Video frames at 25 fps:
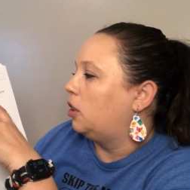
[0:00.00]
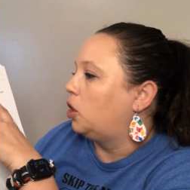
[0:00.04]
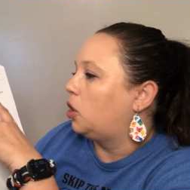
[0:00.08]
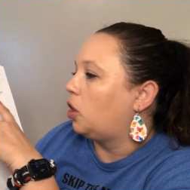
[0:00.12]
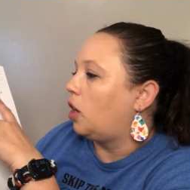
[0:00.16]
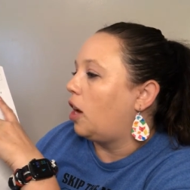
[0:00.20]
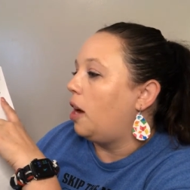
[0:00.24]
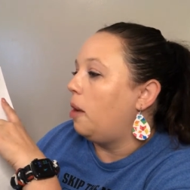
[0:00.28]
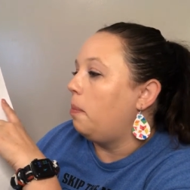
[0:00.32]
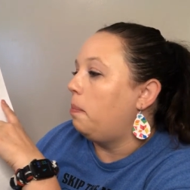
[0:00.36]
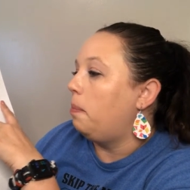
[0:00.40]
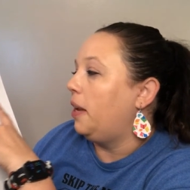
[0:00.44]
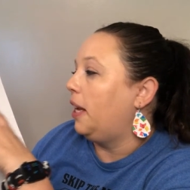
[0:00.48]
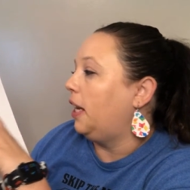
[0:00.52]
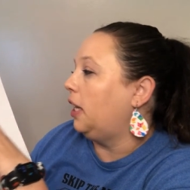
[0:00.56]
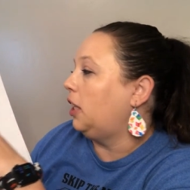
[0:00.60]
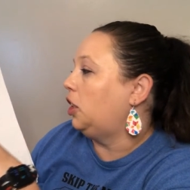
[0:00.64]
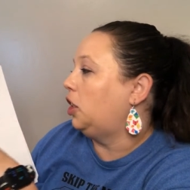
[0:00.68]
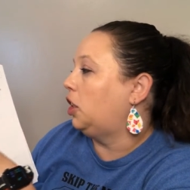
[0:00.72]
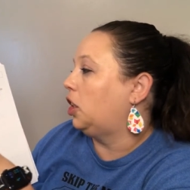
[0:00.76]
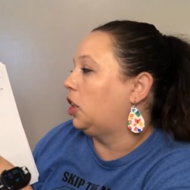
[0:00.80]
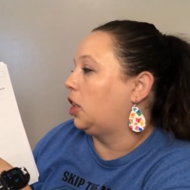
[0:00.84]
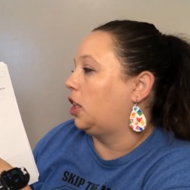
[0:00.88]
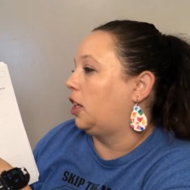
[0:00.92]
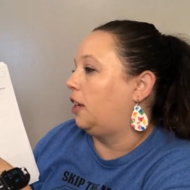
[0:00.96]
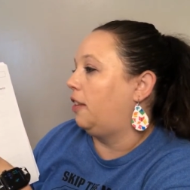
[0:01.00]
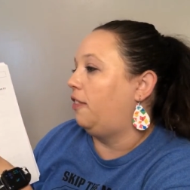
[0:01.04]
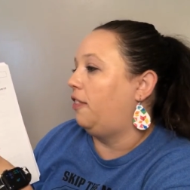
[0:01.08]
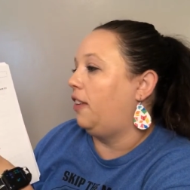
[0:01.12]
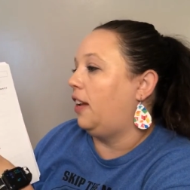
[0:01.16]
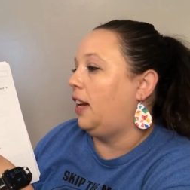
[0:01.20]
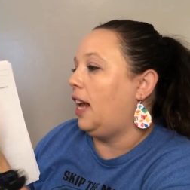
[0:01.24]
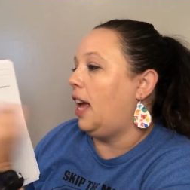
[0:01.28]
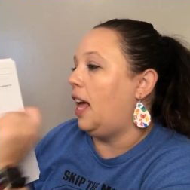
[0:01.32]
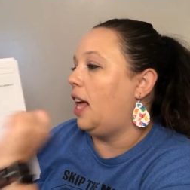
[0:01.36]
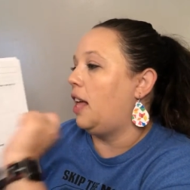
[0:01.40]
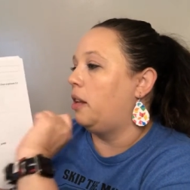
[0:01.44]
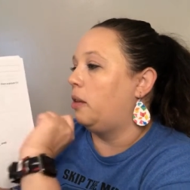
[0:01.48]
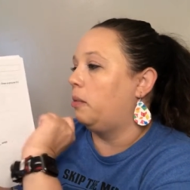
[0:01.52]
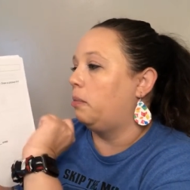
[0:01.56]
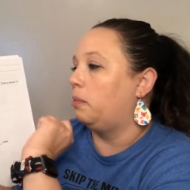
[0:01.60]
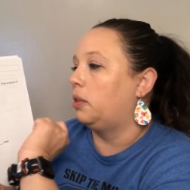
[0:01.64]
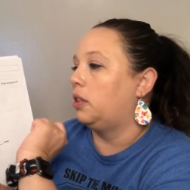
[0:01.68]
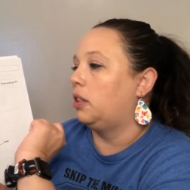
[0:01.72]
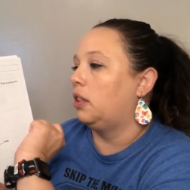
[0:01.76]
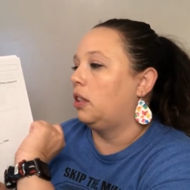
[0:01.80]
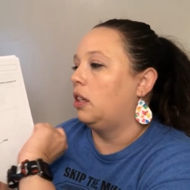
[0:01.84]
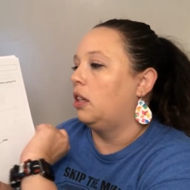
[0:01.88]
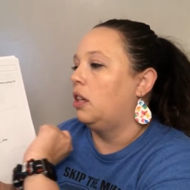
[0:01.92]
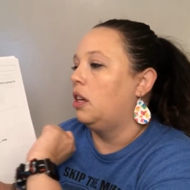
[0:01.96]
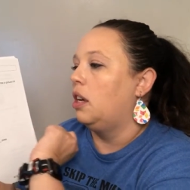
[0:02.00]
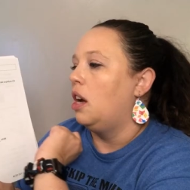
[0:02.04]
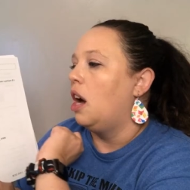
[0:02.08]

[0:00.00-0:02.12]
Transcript: Draw a picture if it helps.